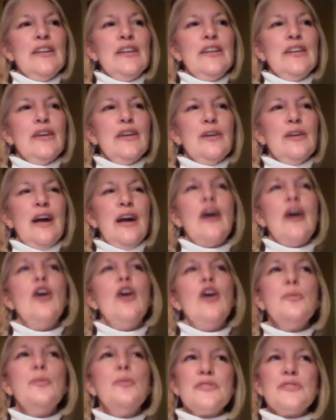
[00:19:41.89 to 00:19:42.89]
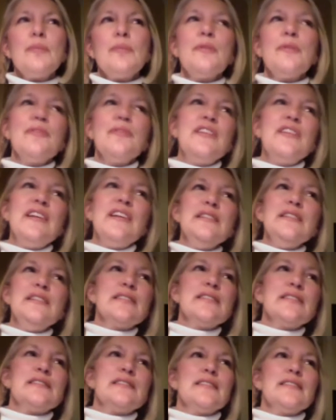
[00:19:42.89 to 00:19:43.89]
I hope some of
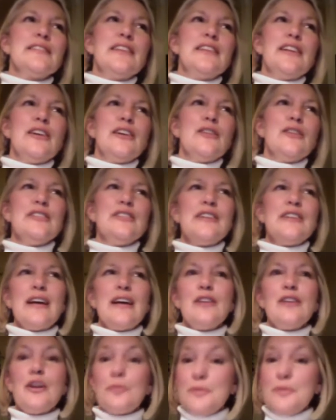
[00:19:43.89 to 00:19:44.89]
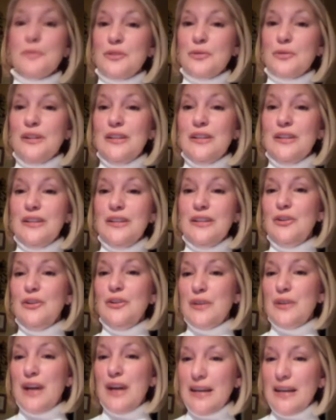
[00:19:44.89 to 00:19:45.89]
these, the dialogue between
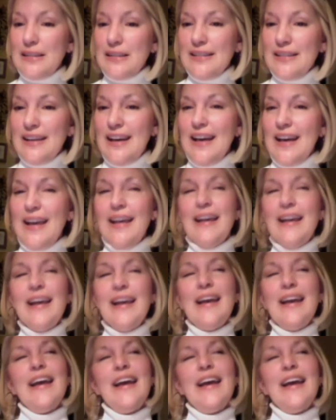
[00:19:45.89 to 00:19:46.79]
you and I today,